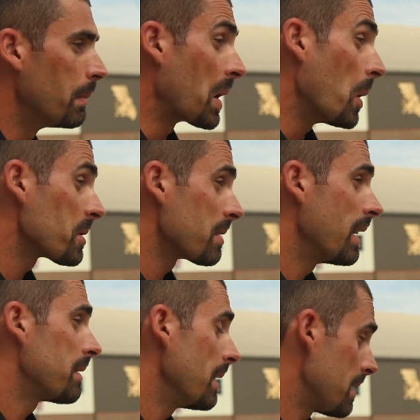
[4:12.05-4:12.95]
but also
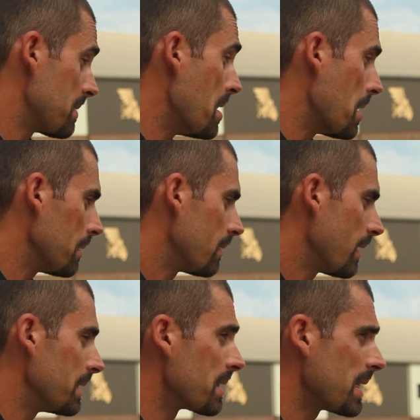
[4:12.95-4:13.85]
get things done
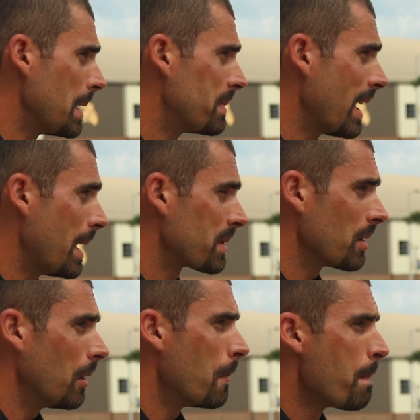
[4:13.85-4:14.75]
at the same time.
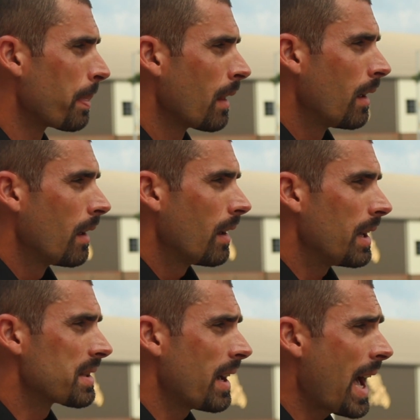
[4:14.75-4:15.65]
So
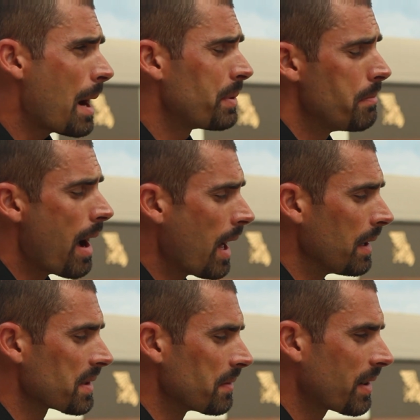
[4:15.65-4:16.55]
it's a happy
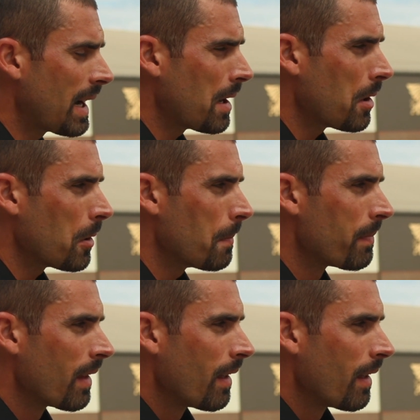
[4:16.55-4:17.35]
balance of how